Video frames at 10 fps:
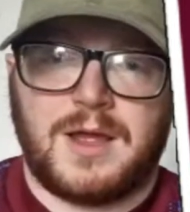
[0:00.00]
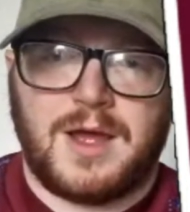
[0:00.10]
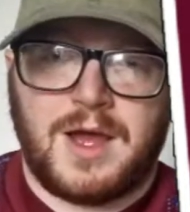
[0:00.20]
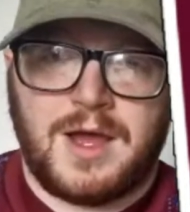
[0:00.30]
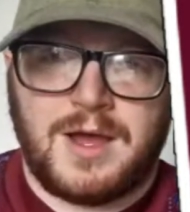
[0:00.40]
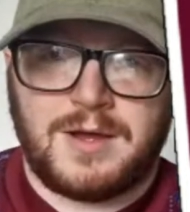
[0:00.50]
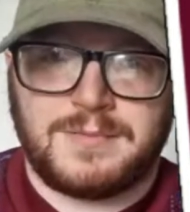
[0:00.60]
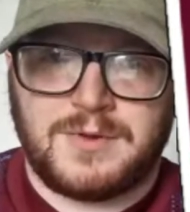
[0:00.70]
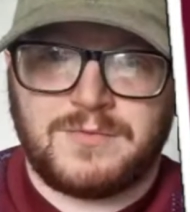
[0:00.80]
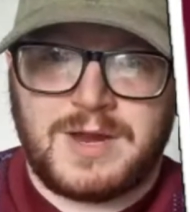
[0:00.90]

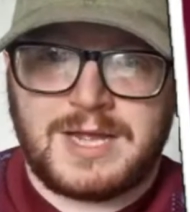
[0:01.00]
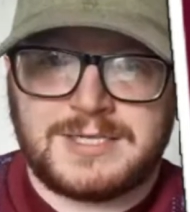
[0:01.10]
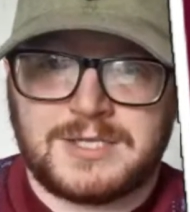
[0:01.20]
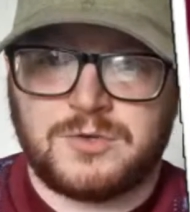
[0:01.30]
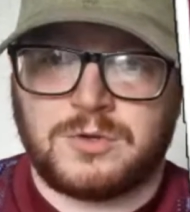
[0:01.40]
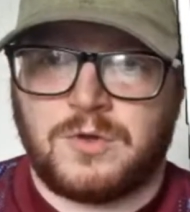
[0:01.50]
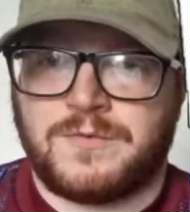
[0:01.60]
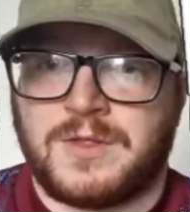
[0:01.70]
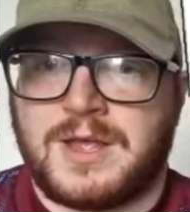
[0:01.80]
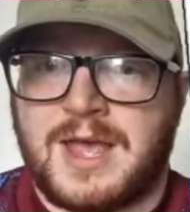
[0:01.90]
Rene says, good luck
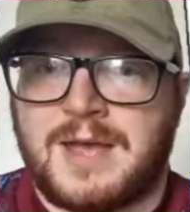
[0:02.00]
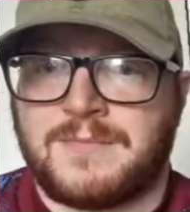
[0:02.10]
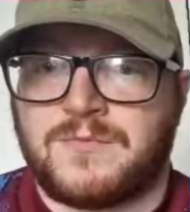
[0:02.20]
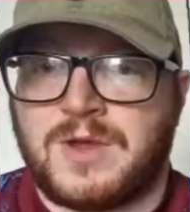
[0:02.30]
for the game.